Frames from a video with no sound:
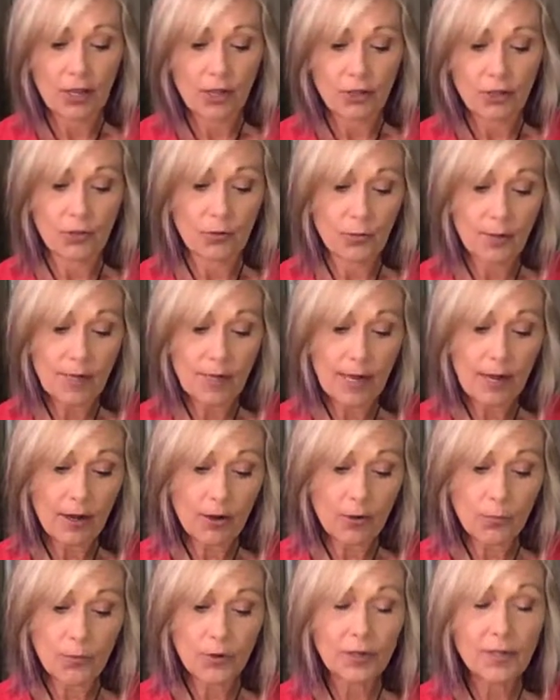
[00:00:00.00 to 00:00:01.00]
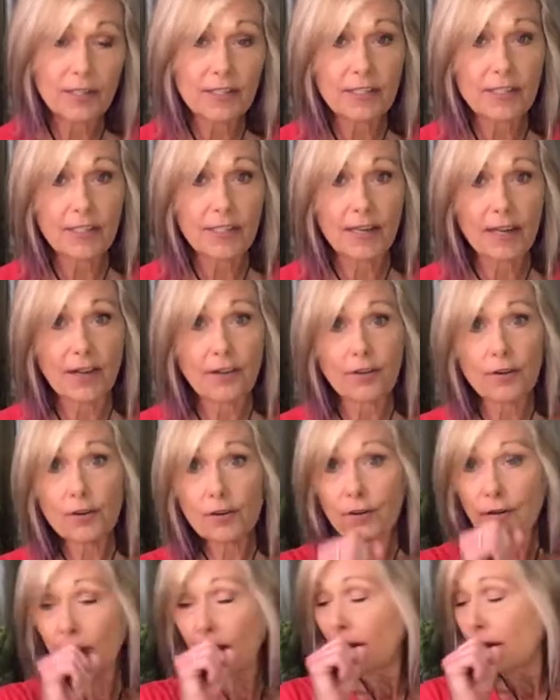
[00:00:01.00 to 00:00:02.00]
You and I are working
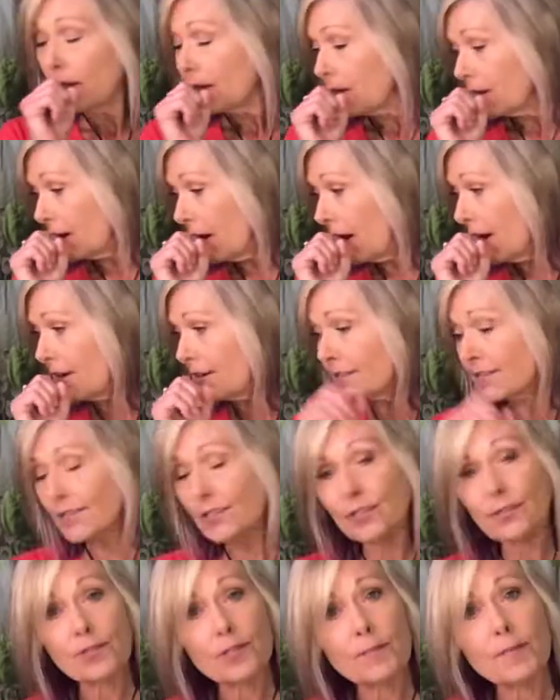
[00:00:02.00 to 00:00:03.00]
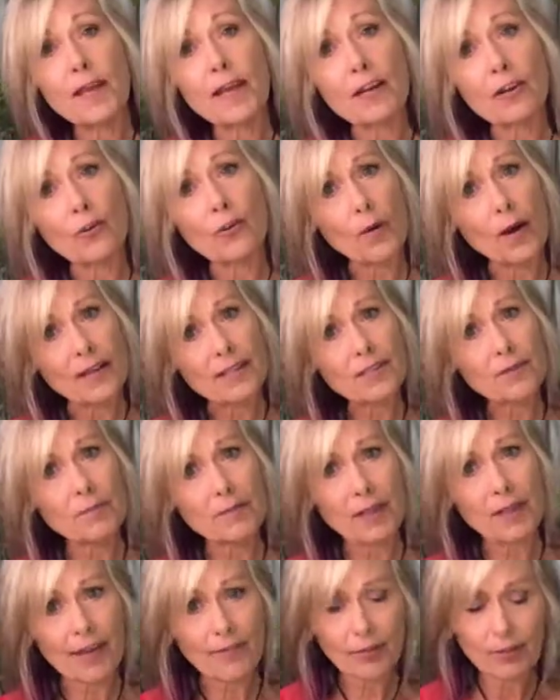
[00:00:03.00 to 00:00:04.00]
together excuse me, at a
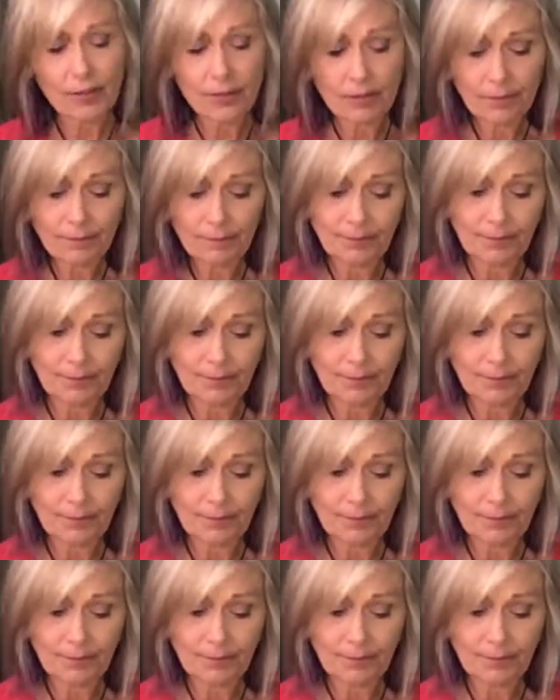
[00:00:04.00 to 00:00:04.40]
quantum level